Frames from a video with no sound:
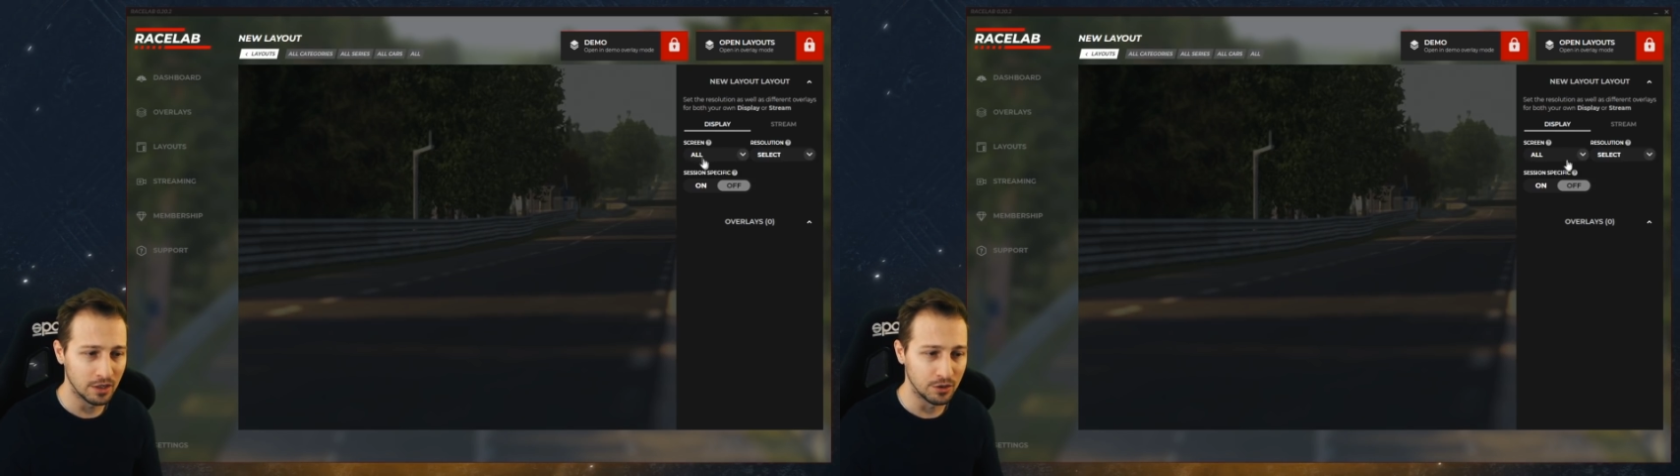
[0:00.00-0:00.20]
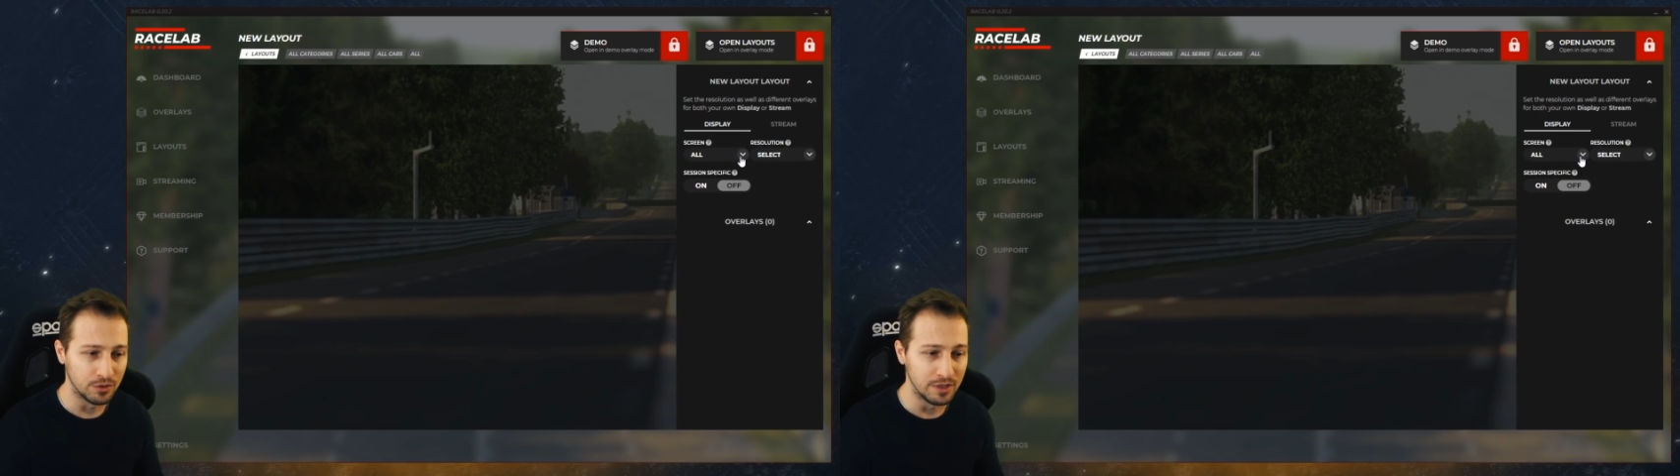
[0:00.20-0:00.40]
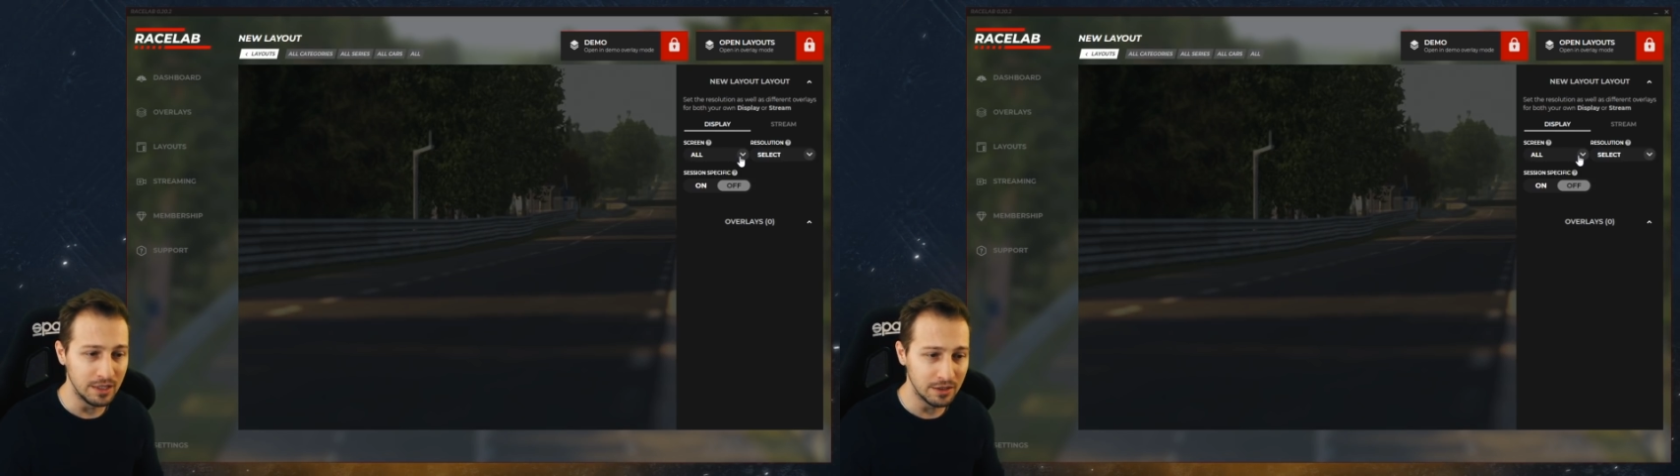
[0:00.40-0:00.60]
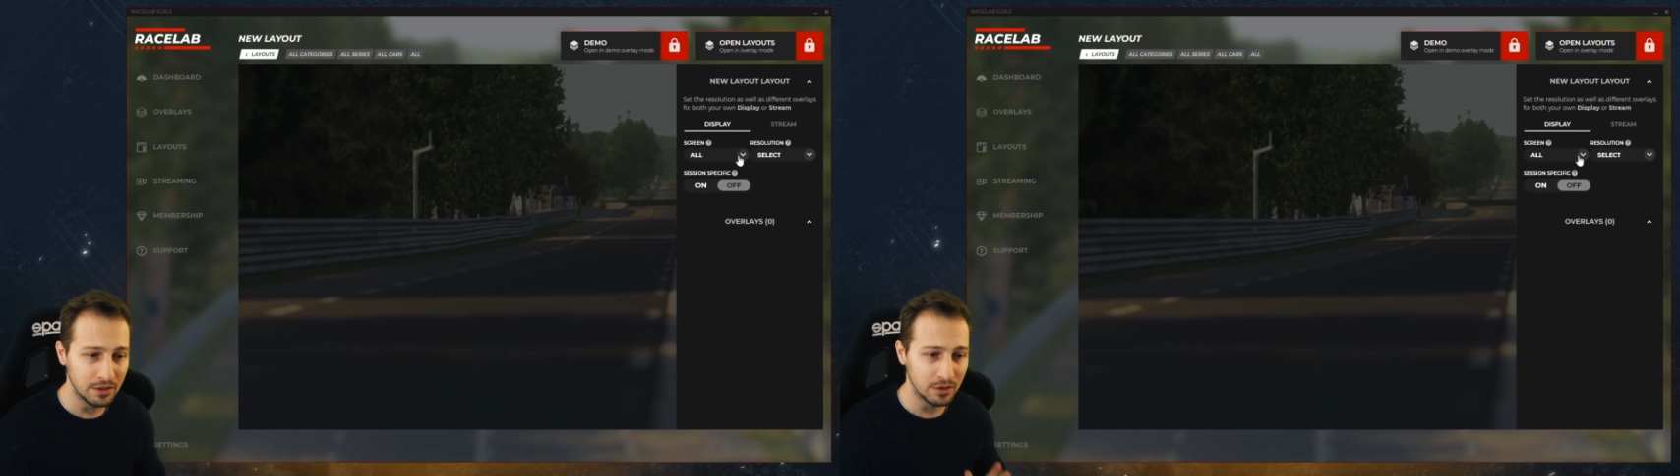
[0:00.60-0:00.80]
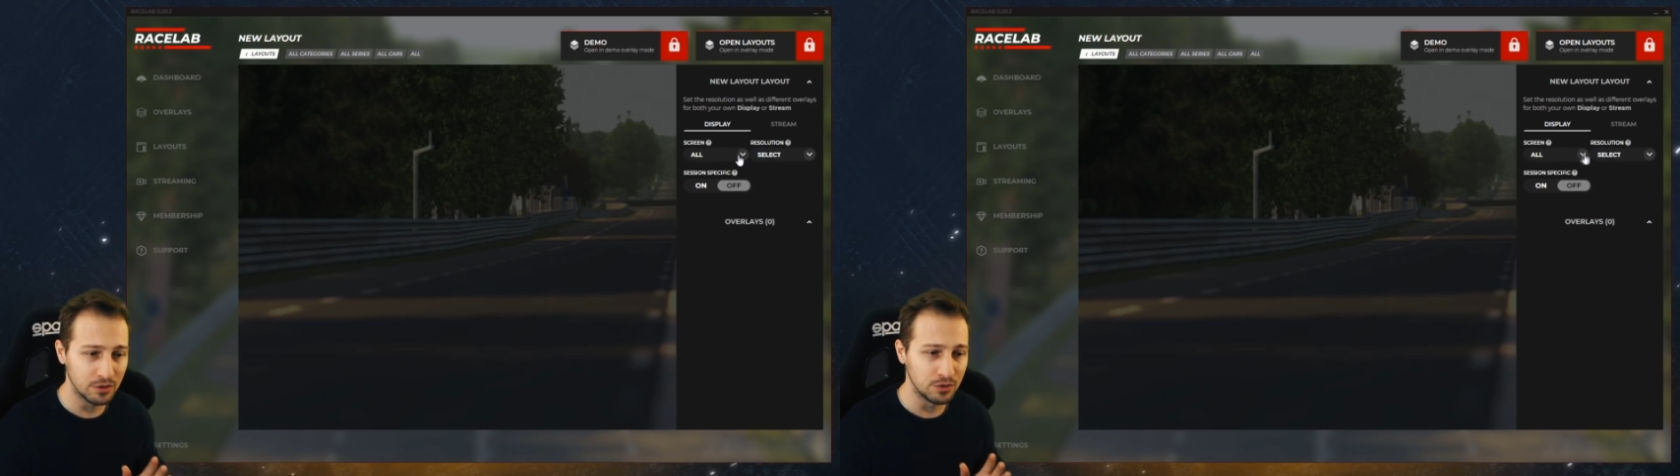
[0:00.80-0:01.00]
you
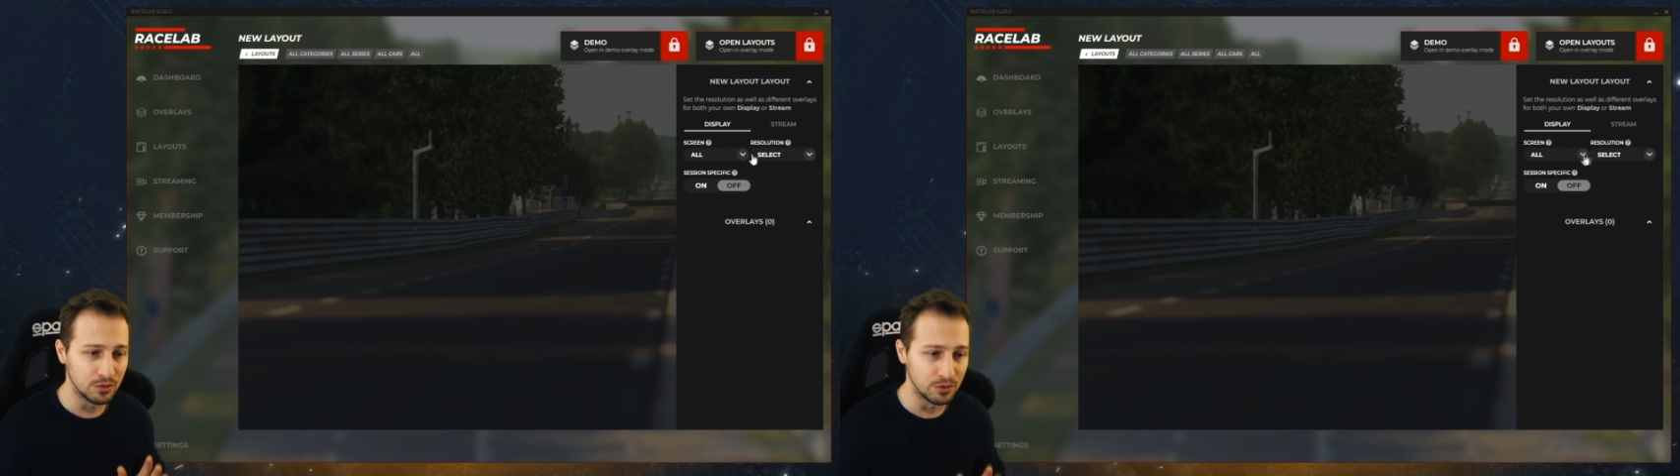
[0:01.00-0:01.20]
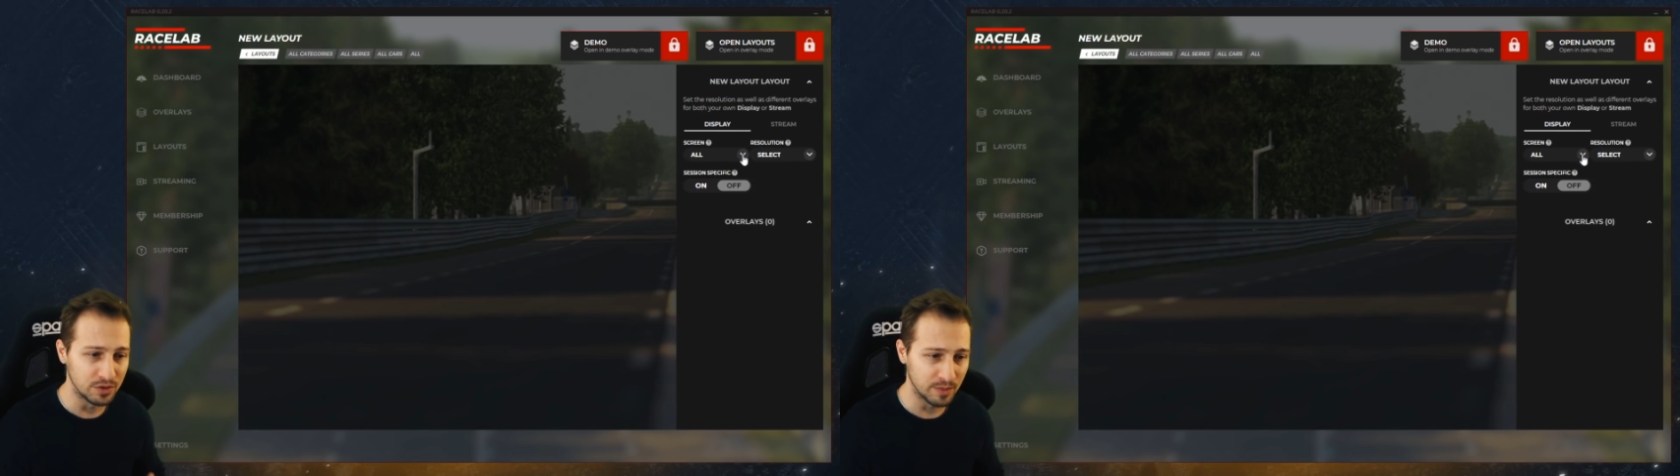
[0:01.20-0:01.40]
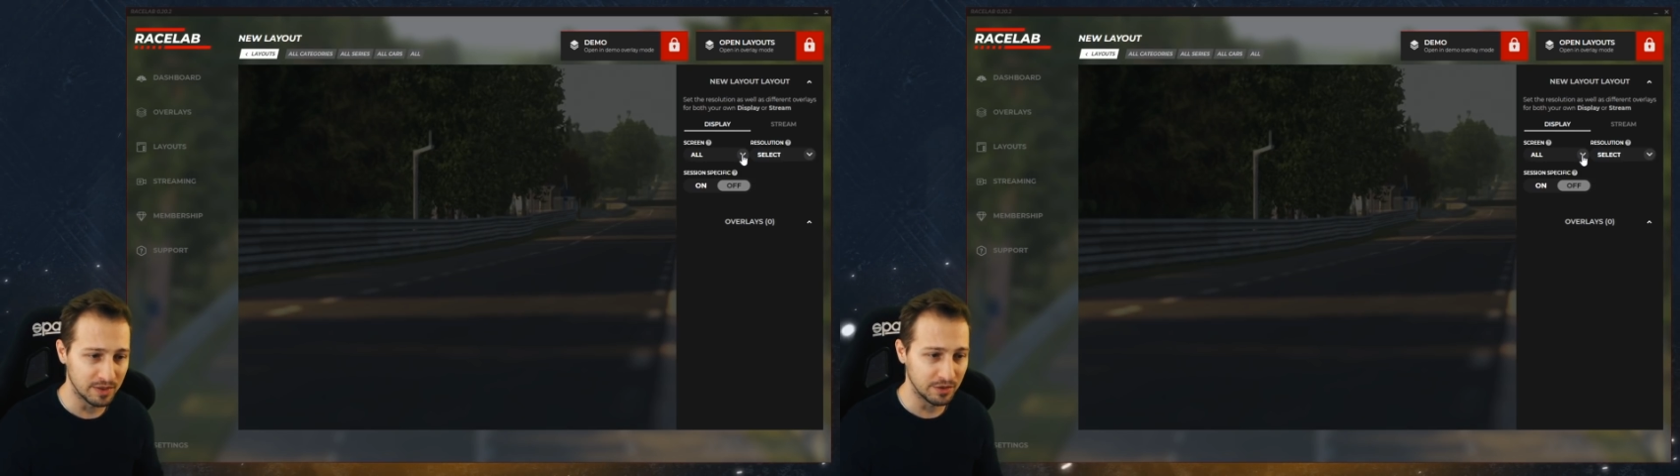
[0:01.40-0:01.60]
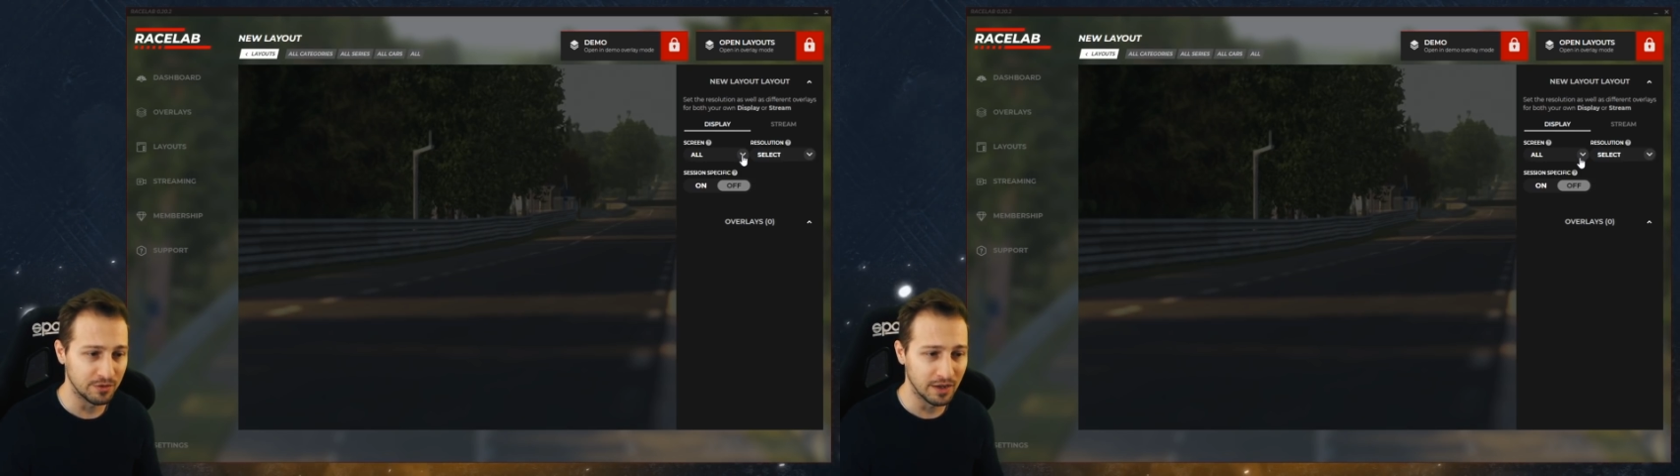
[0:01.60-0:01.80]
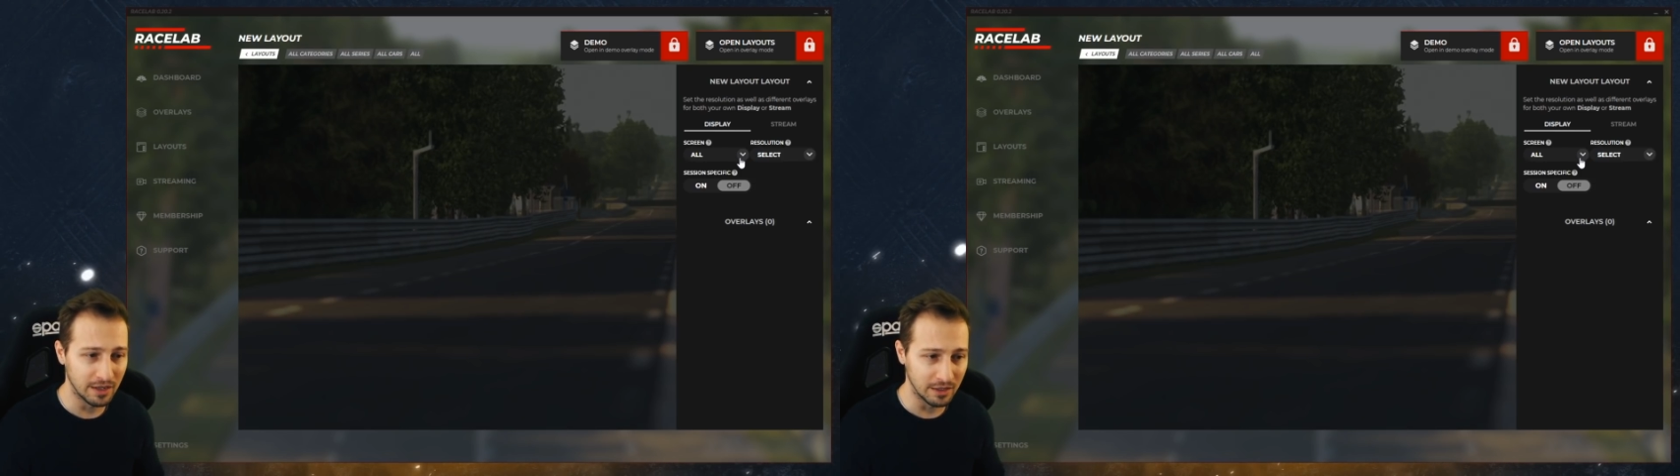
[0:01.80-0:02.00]
need to
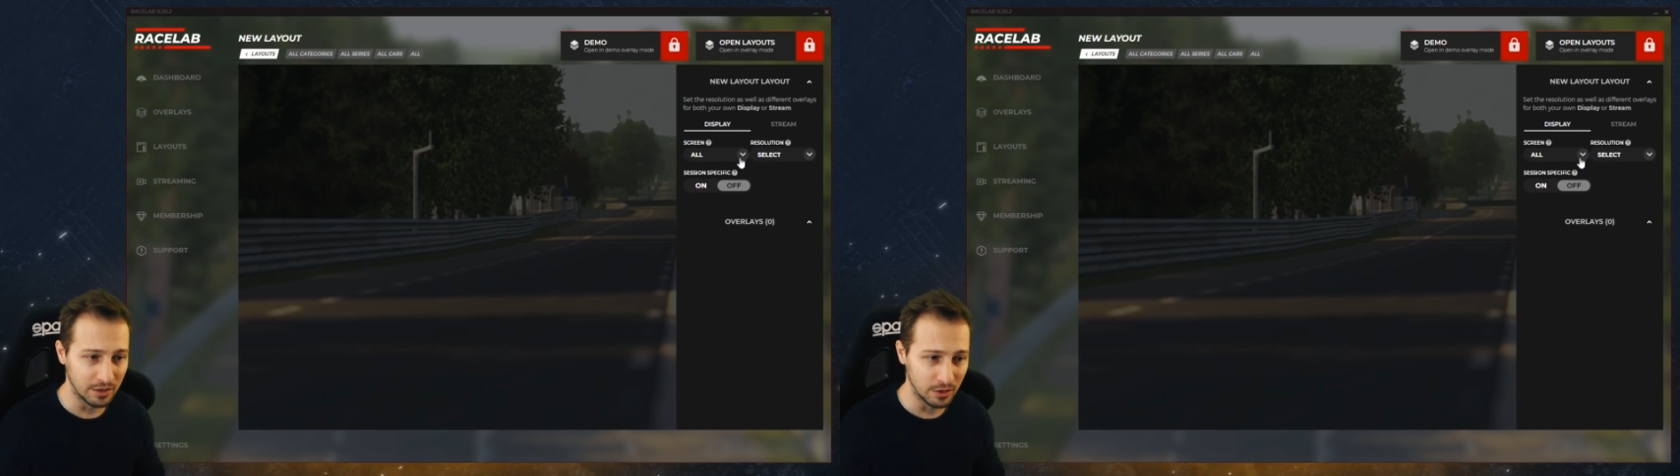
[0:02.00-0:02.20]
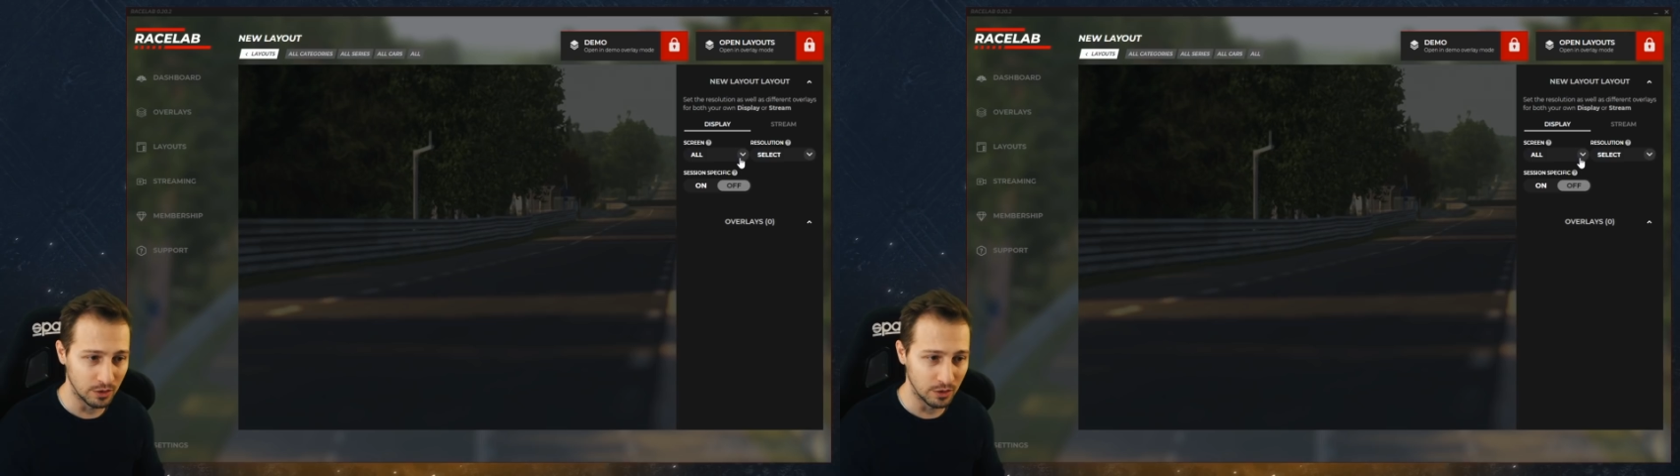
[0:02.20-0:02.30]
specify